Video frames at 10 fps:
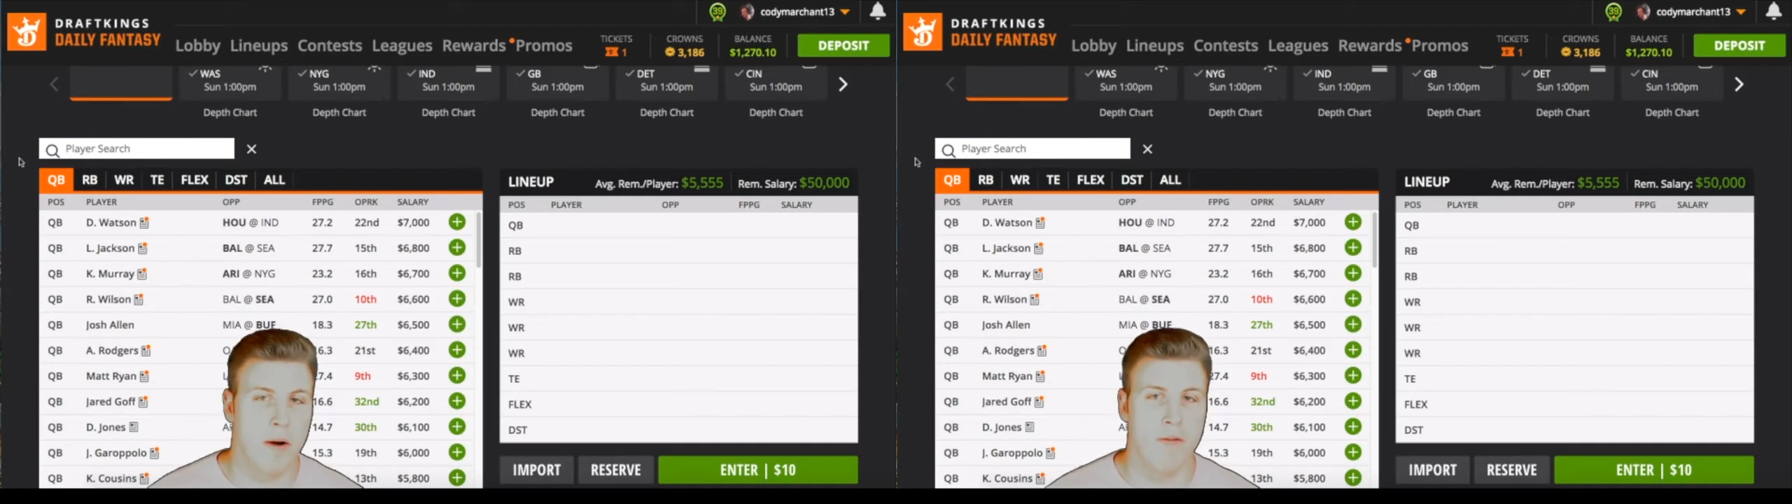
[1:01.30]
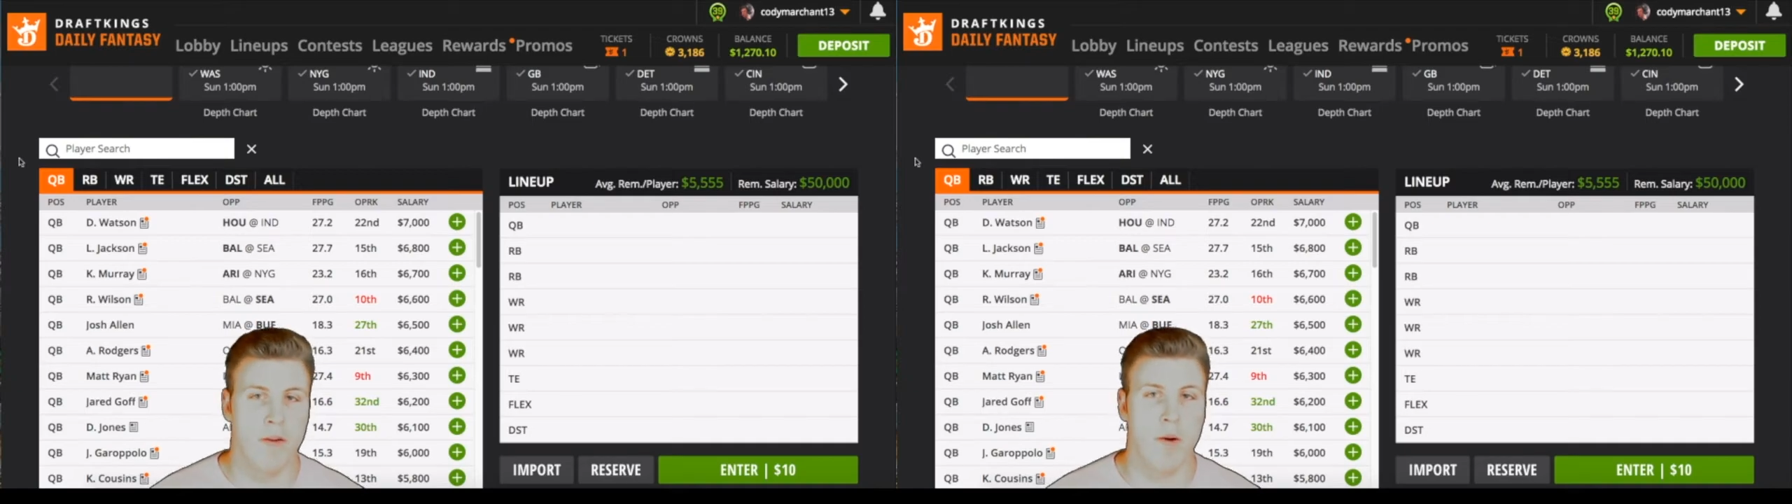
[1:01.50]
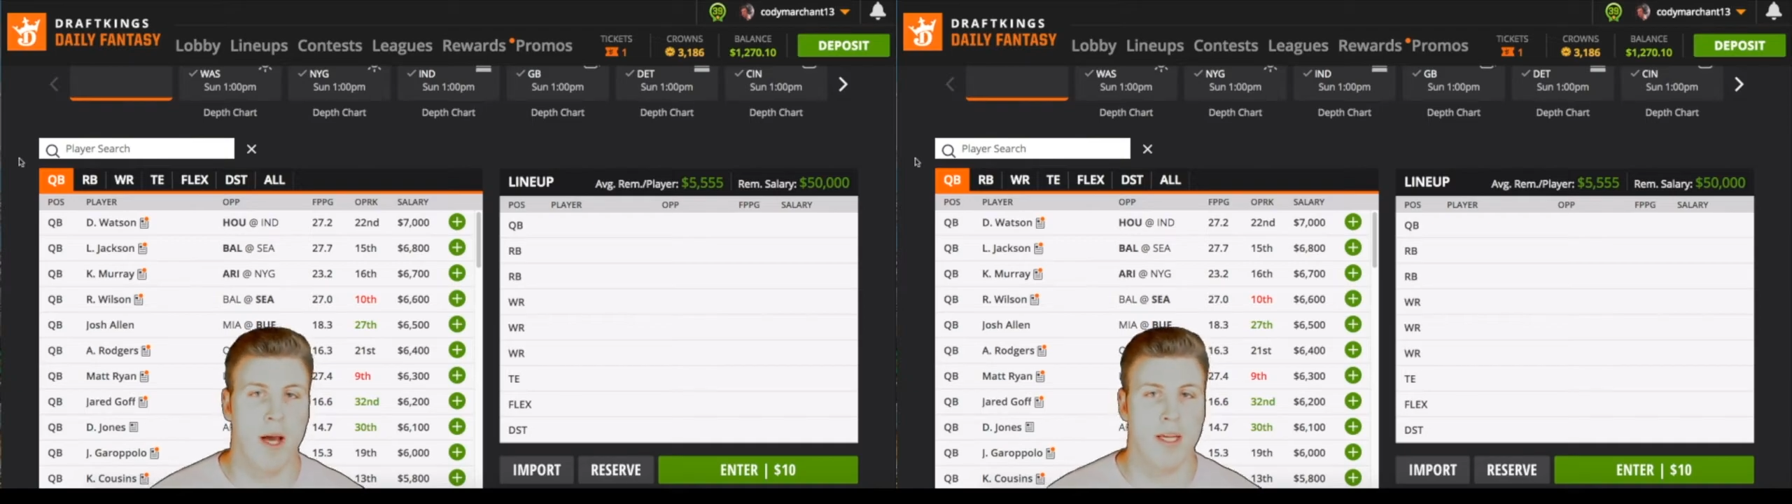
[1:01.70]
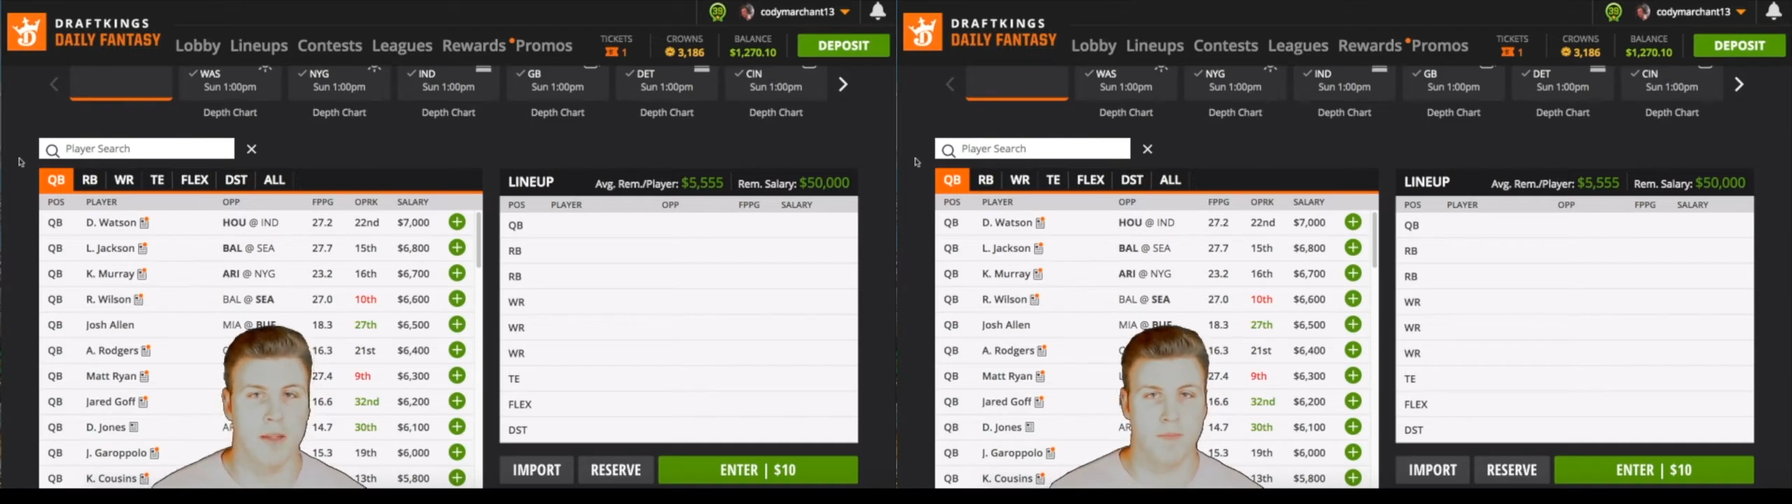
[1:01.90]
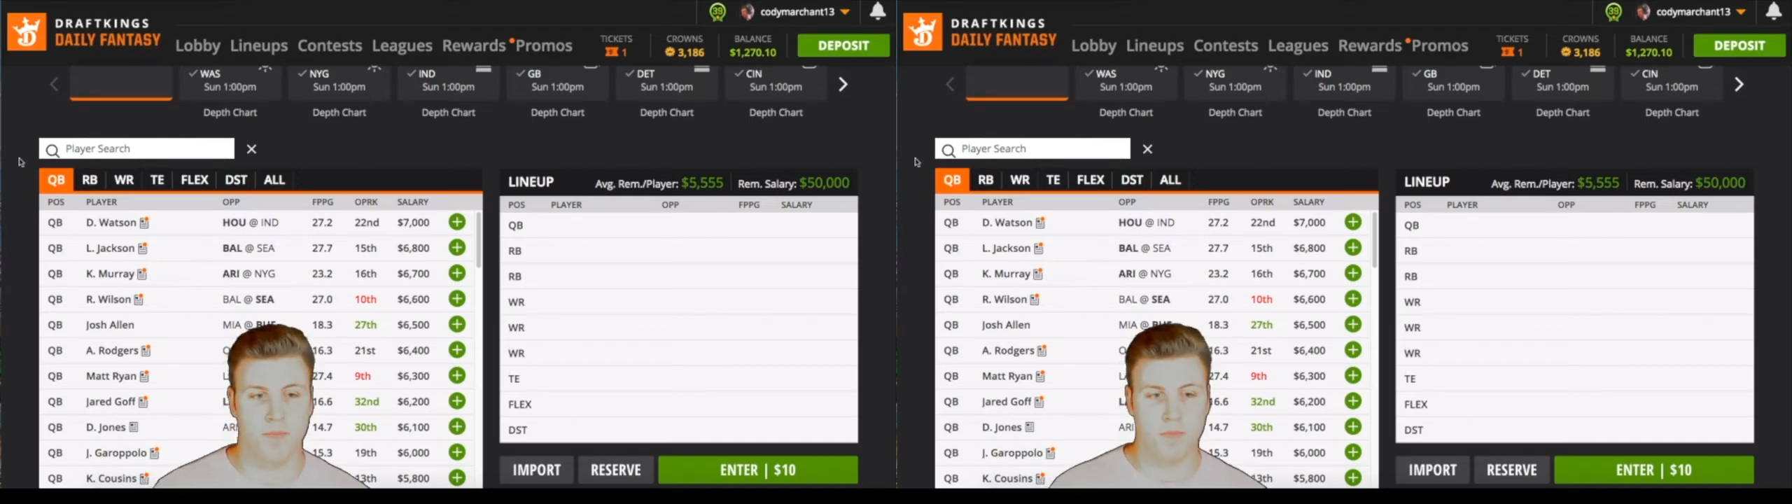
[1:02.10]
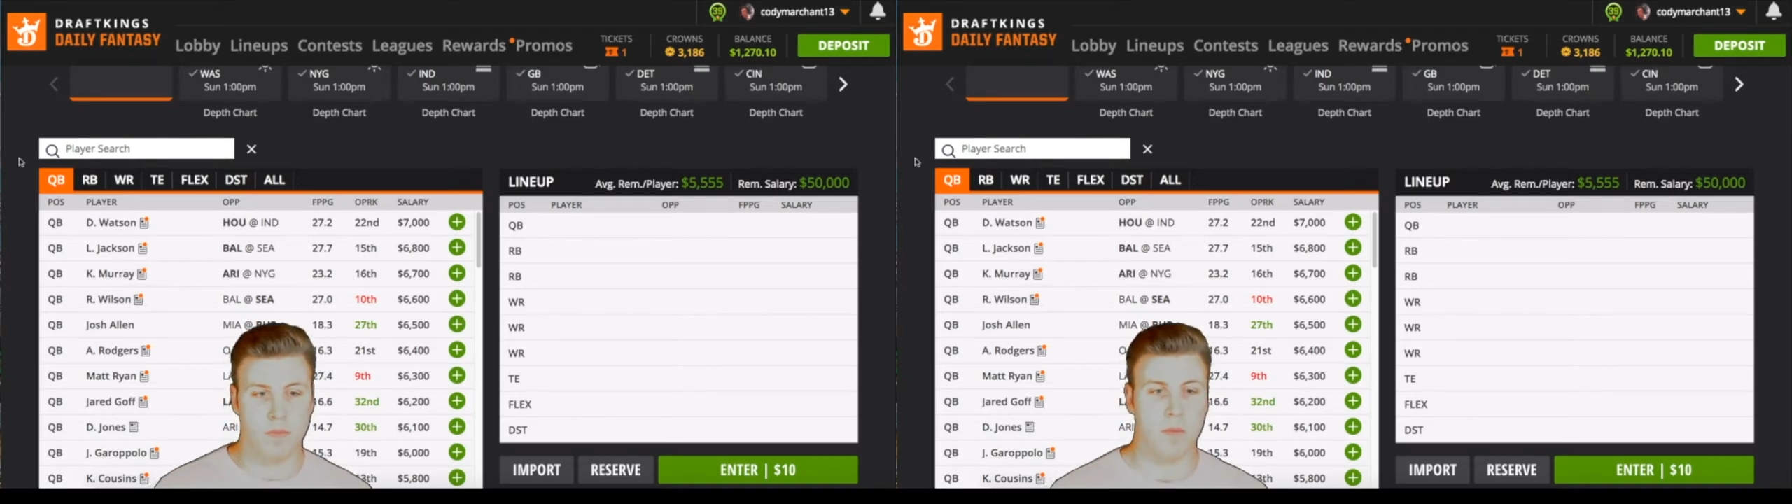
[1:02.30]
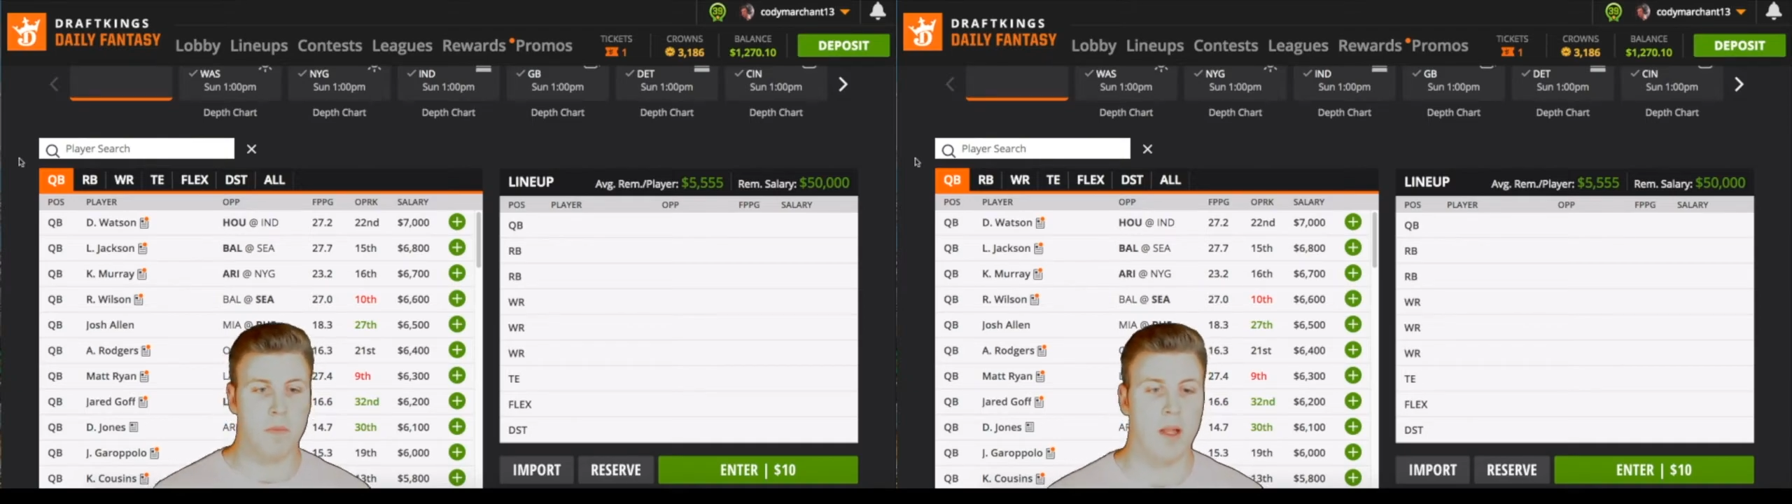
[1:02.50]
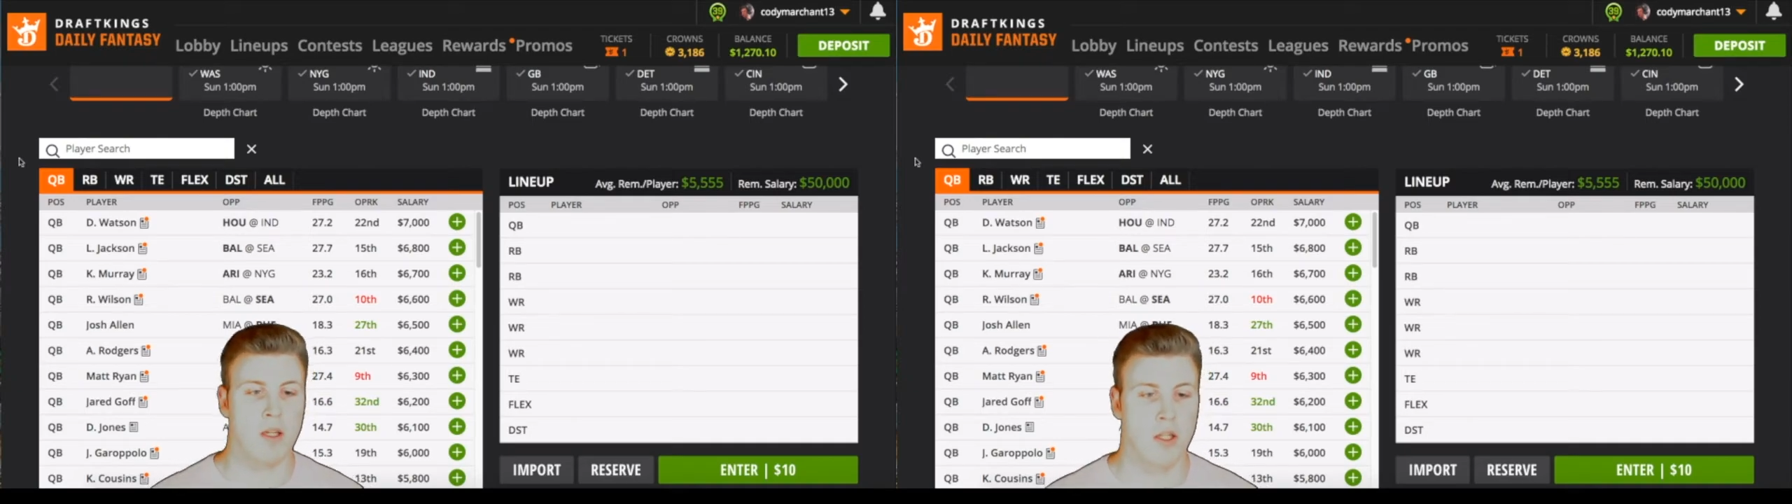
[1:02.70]
you guys.
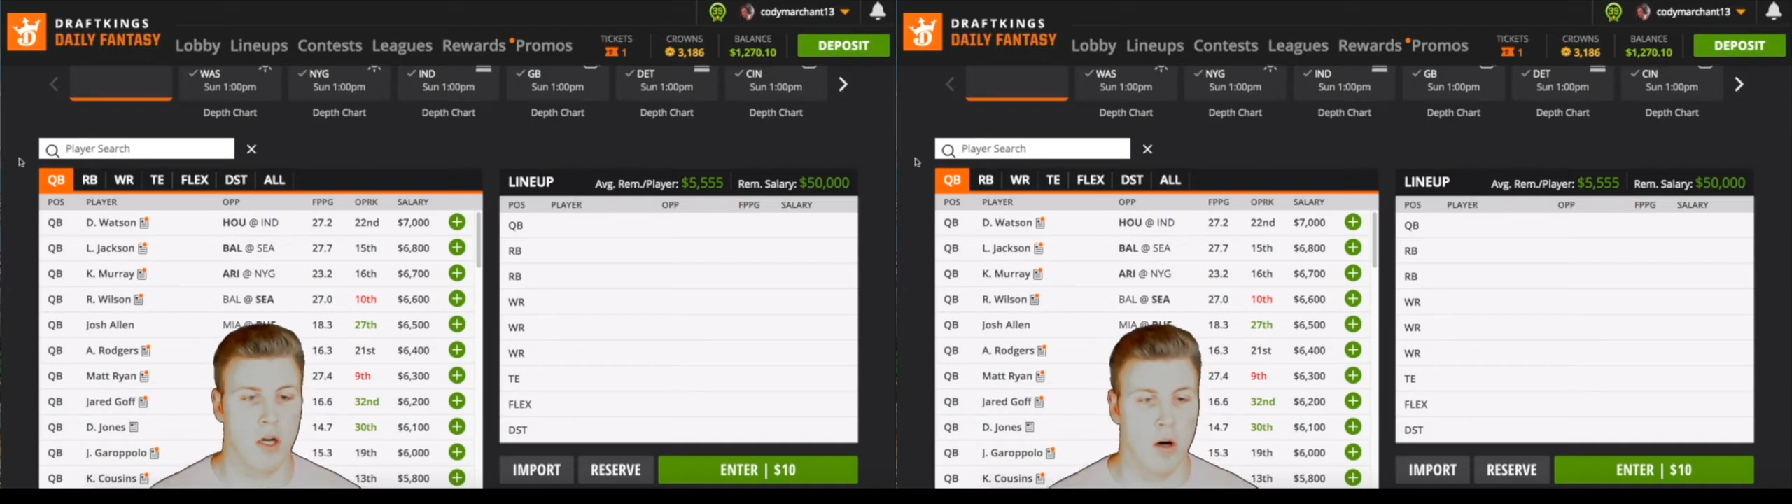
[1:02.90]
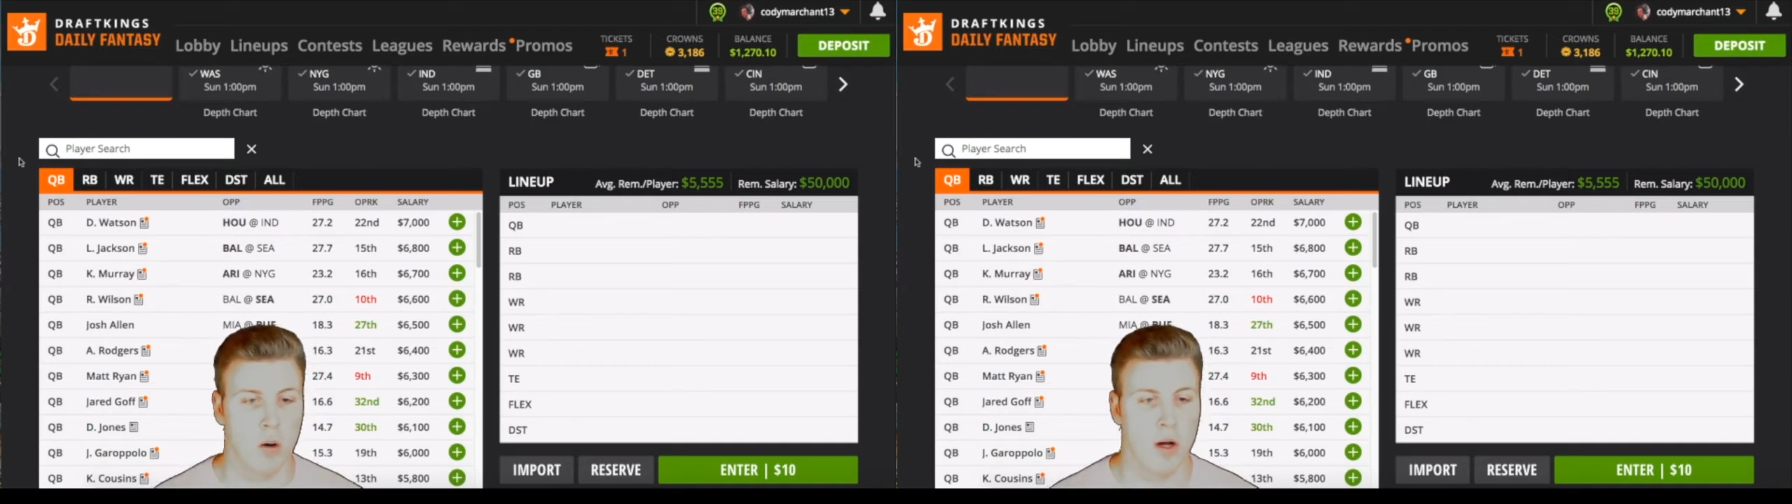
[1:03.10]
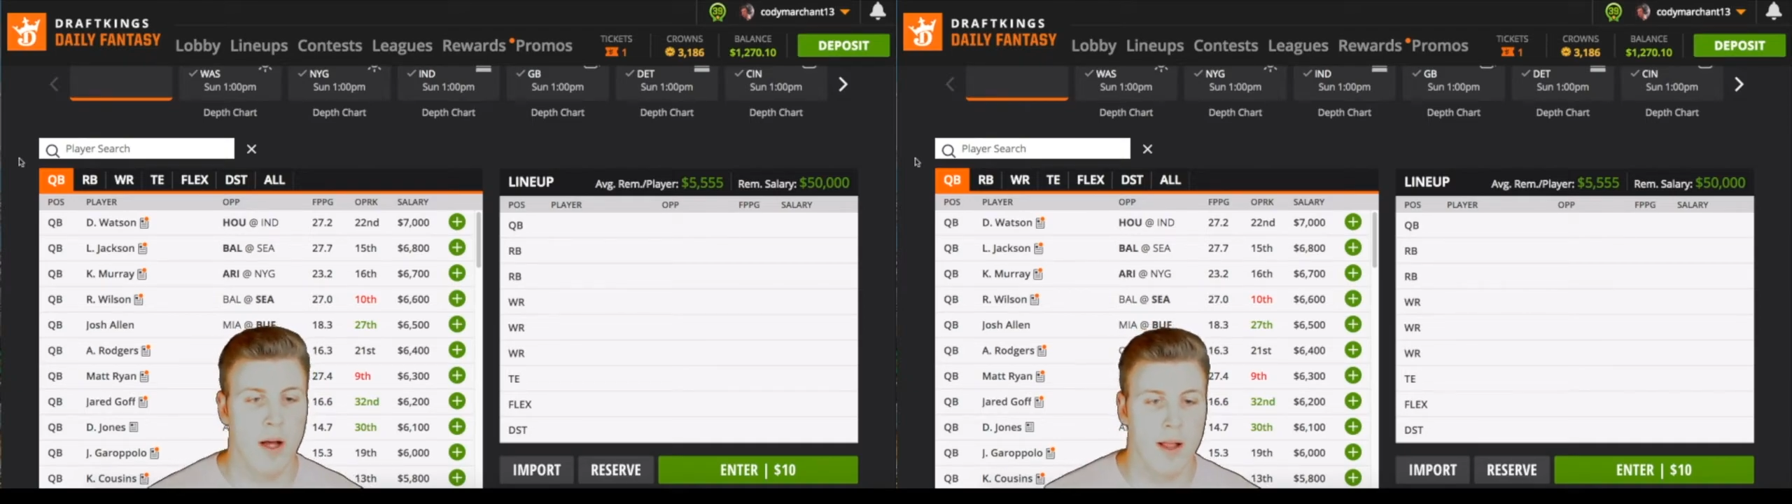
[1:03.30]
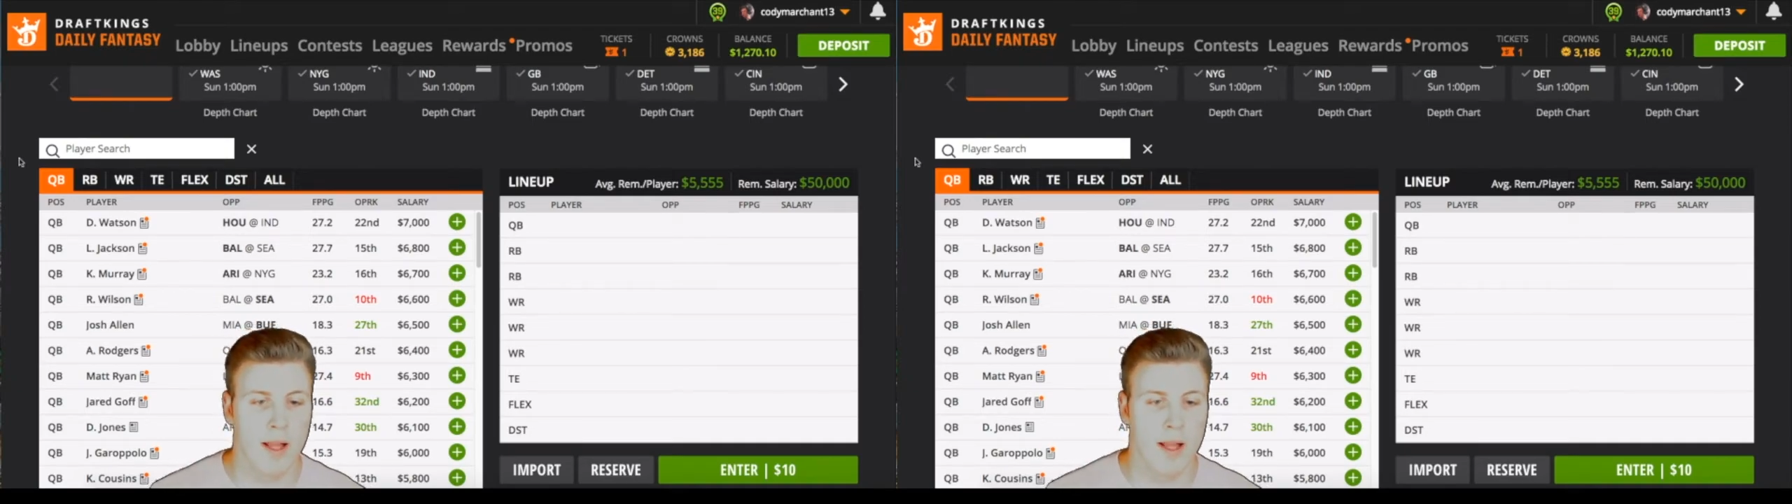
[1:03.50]
So